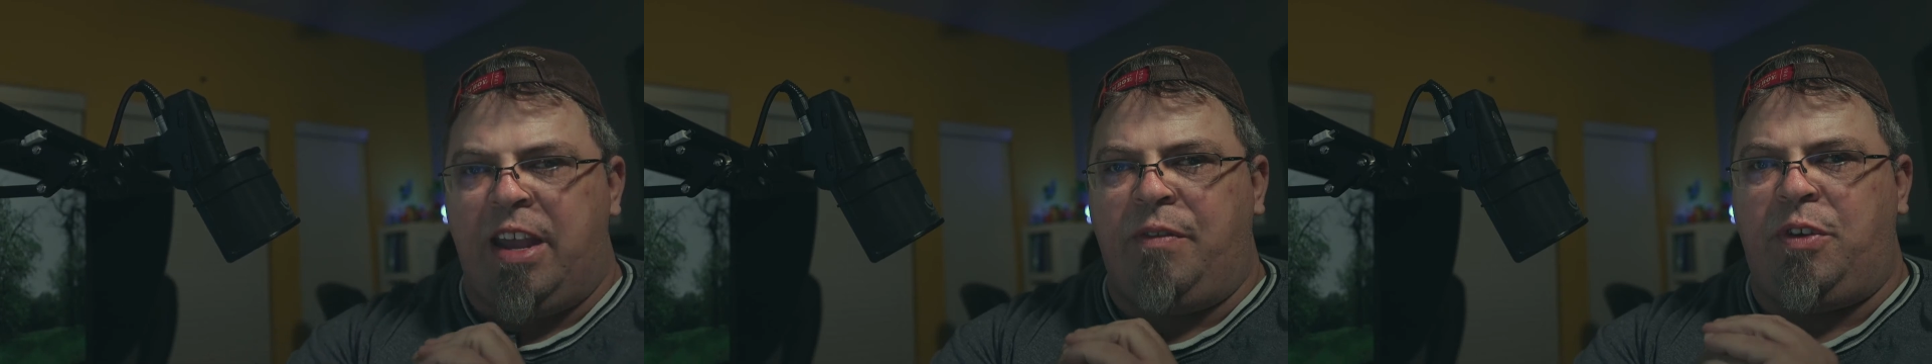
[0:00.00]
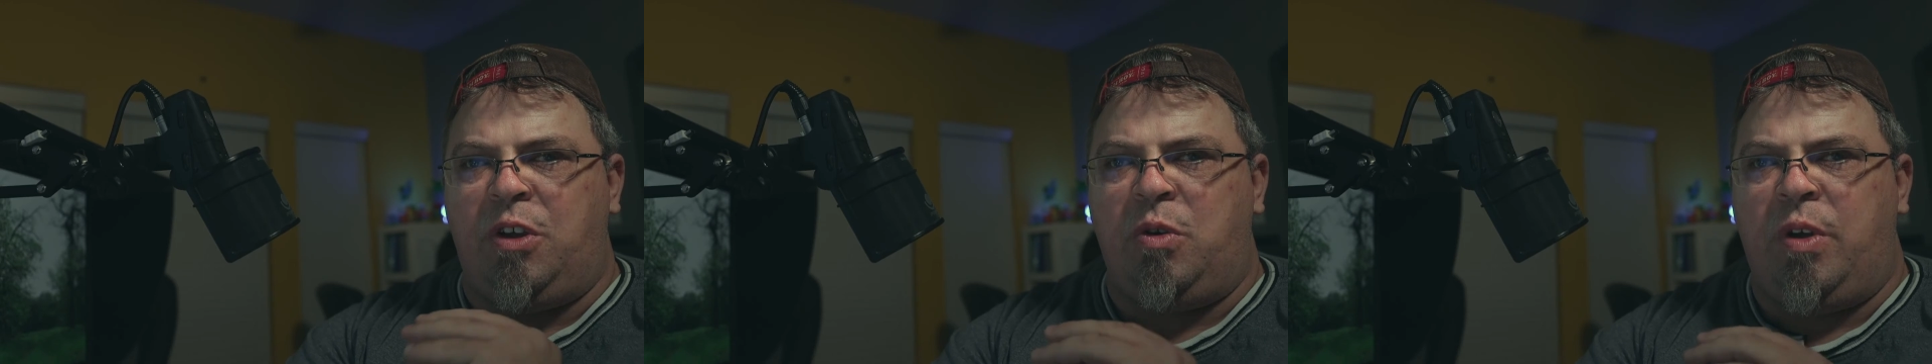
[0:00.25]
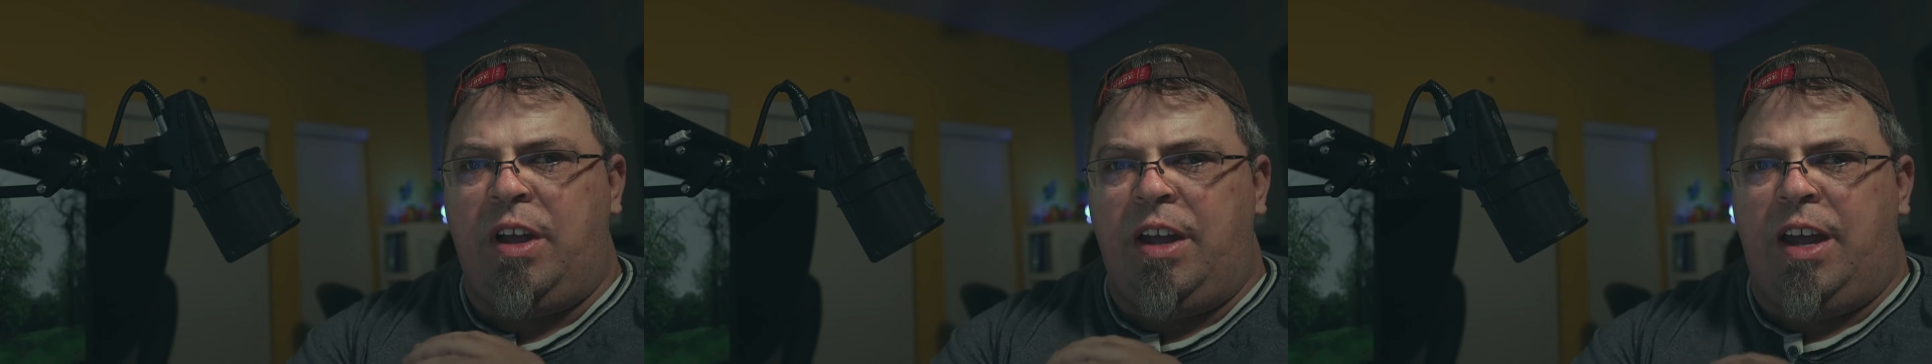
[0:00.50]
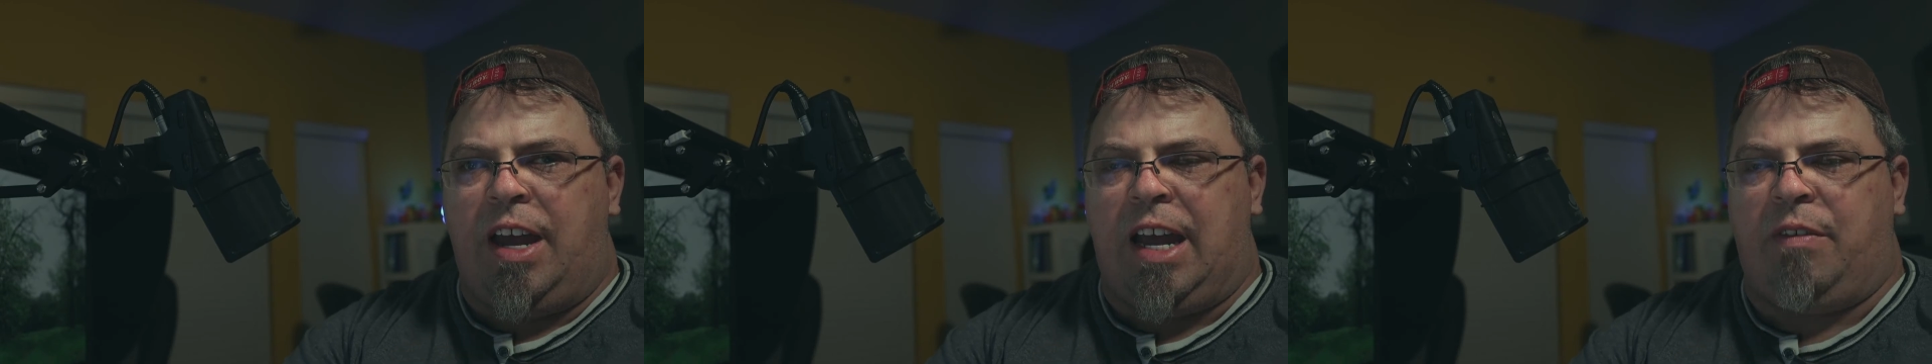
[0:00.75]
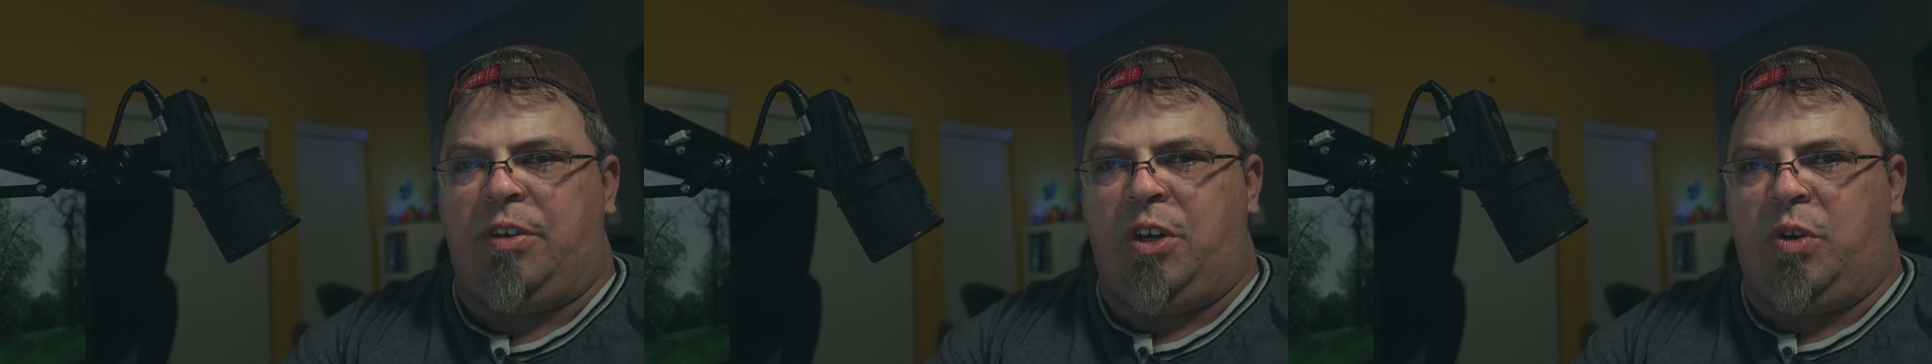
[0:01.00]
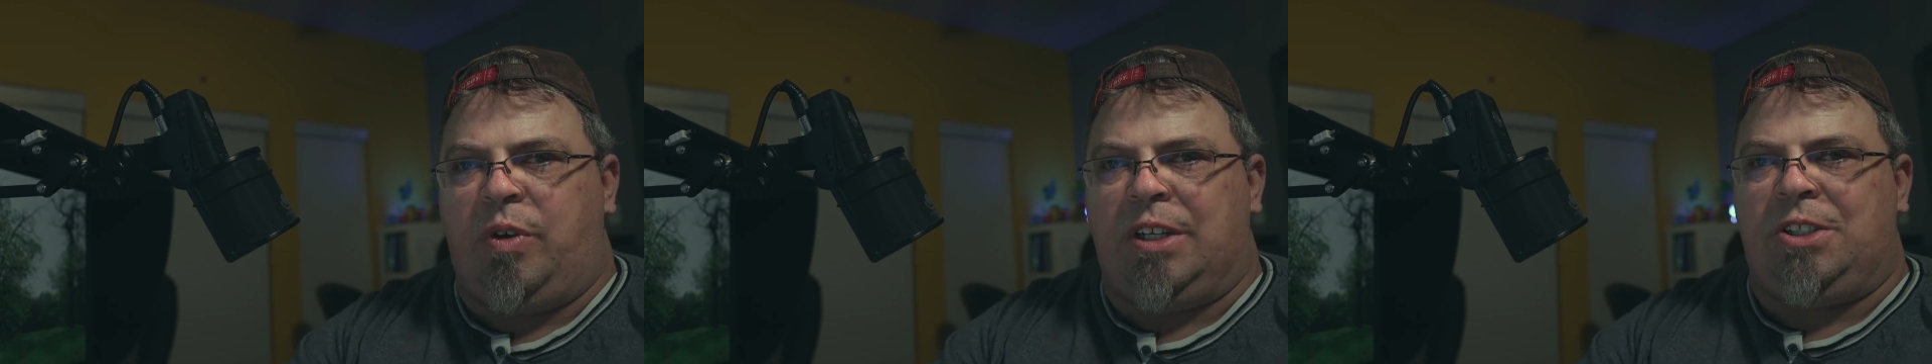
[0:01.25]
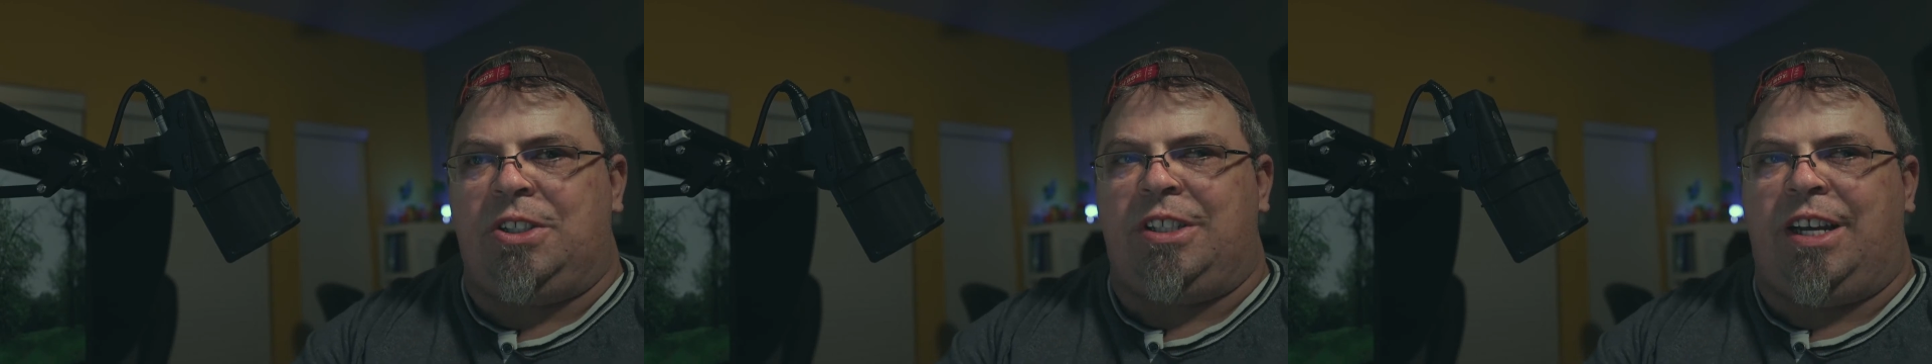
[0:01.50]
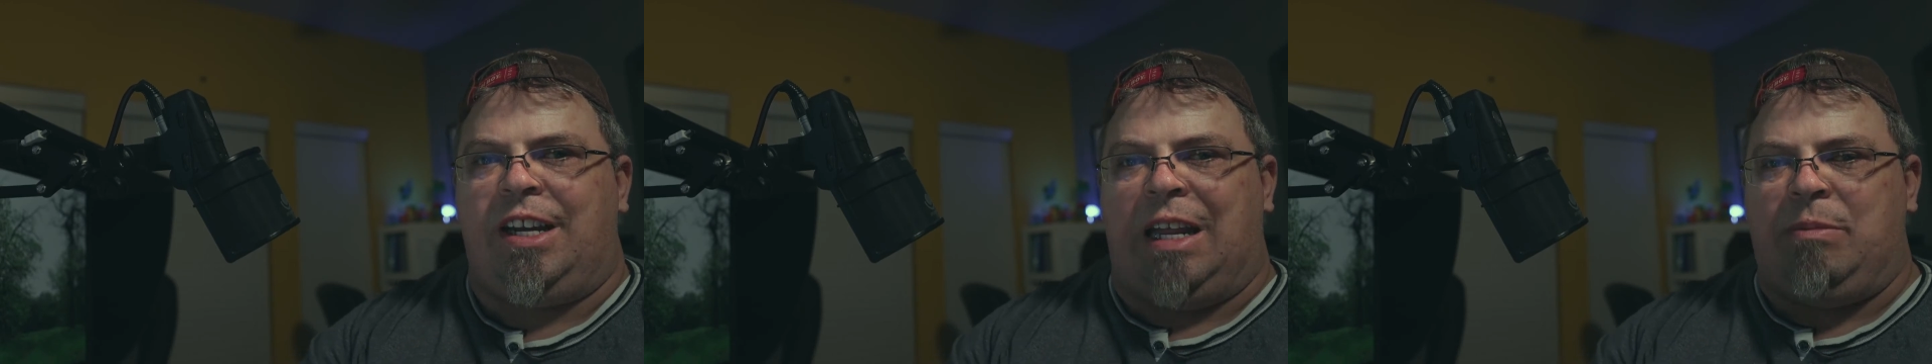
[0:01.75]
If you have any
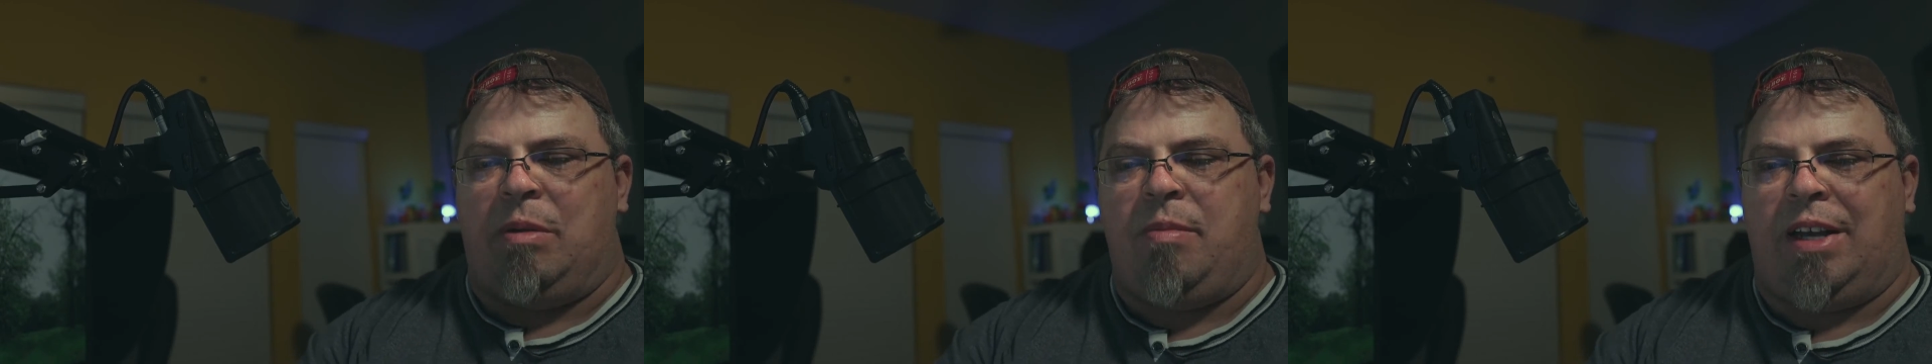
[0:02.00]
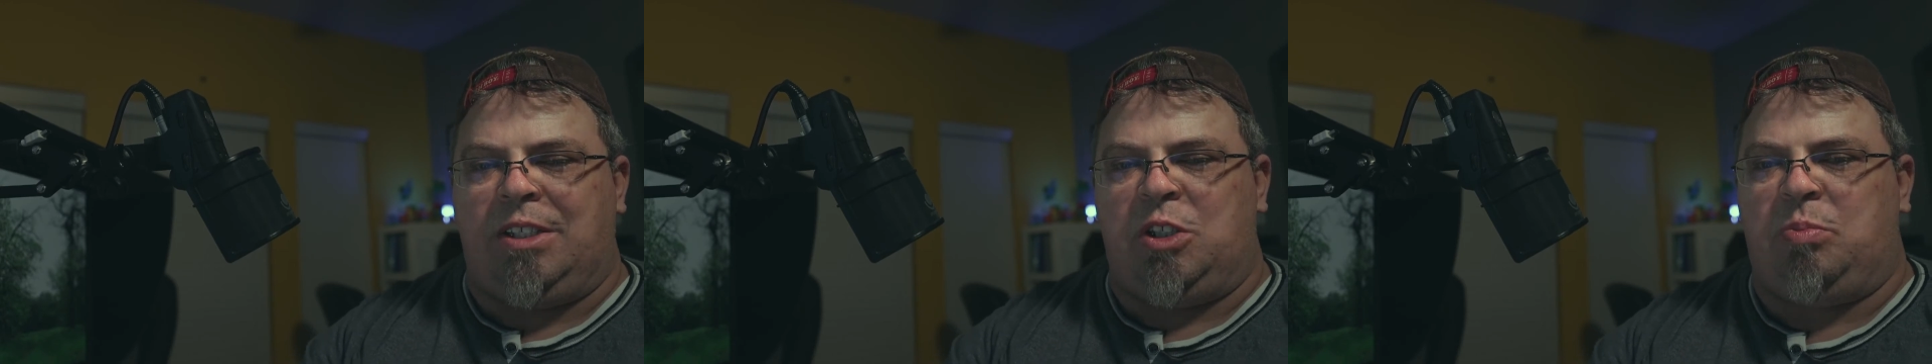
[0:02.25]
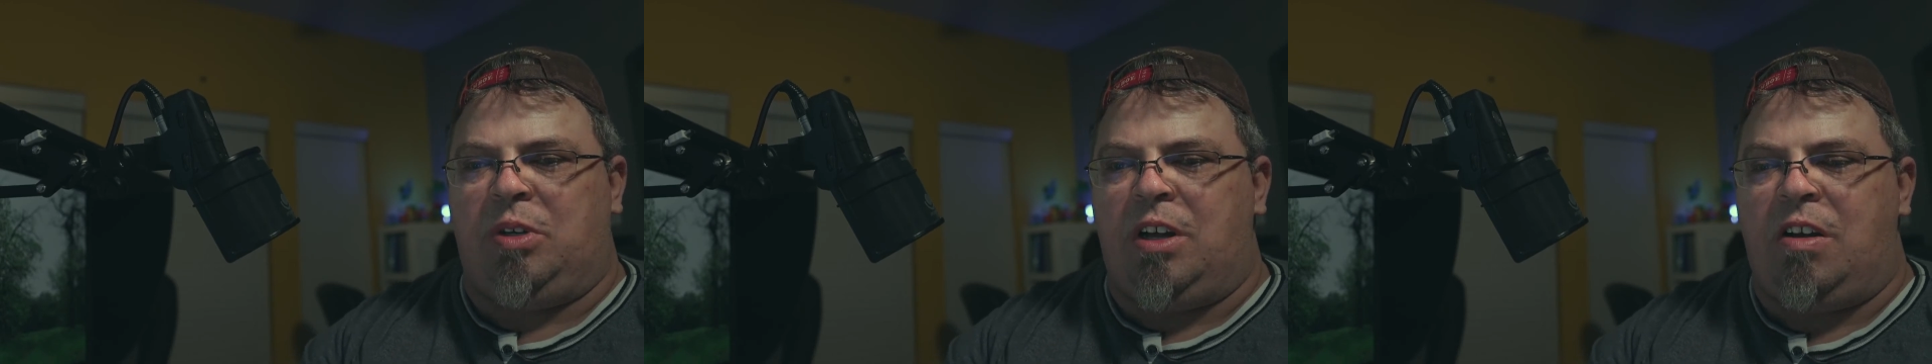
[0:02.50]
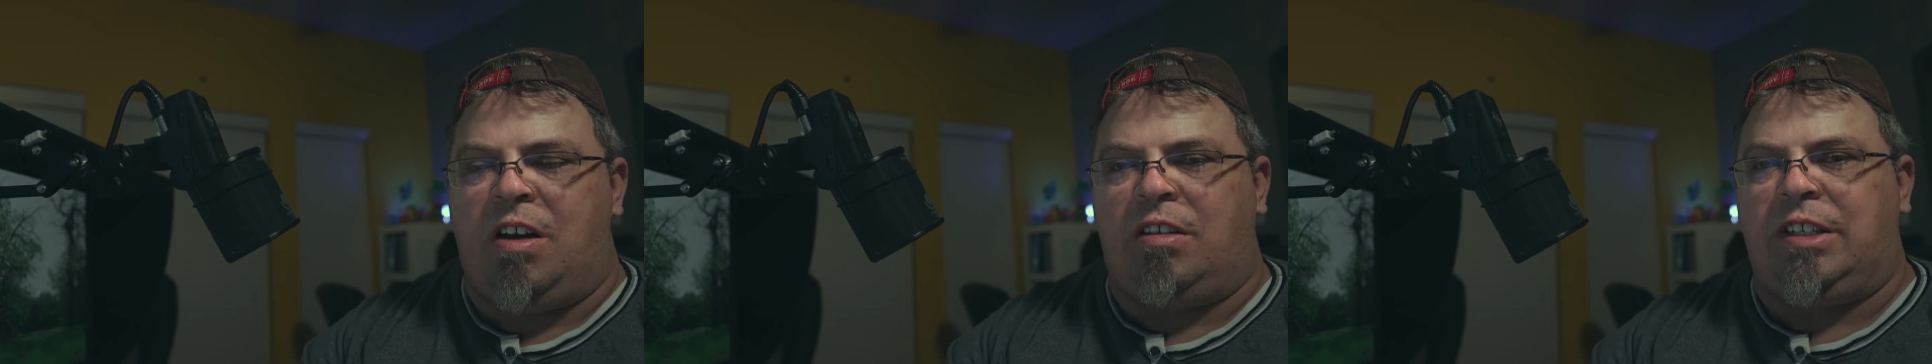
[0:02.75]
questions, hey, leave me a message below.